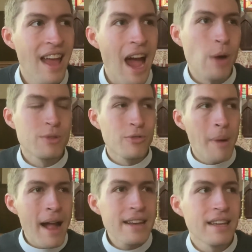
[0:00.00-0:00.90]
I was
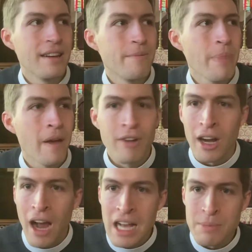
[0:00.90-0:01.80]
reminded of our
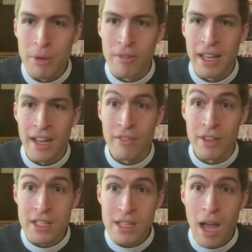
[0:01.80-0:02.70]
gospel reading for
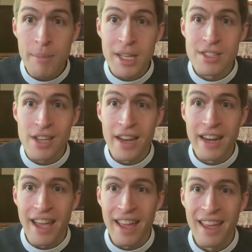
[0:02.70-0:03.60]
this coming
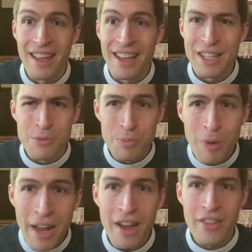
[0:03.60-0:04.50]
Sunday. It's
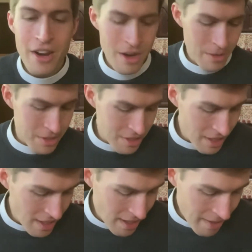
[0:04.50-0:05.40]
right on the nose.
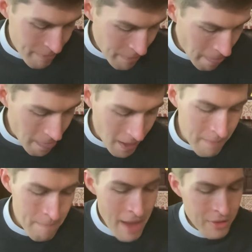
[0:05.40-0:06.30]

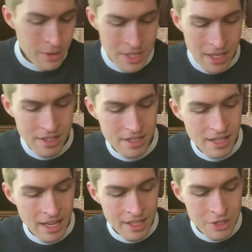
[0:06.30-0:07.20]
Matthew tells
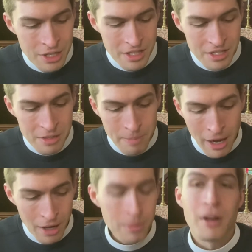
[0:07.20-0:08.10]
Jesus'
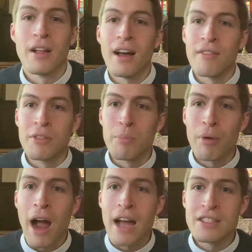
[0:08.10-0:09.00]
parable of the
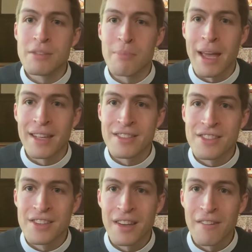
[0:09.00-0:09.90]

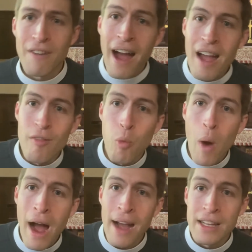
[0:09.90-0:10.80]
bridesmaids, 5
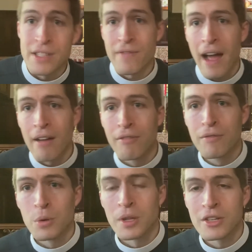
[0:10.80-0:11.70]
wise, 5
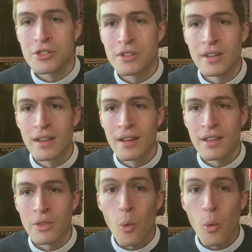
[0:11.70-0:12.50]
foolish. The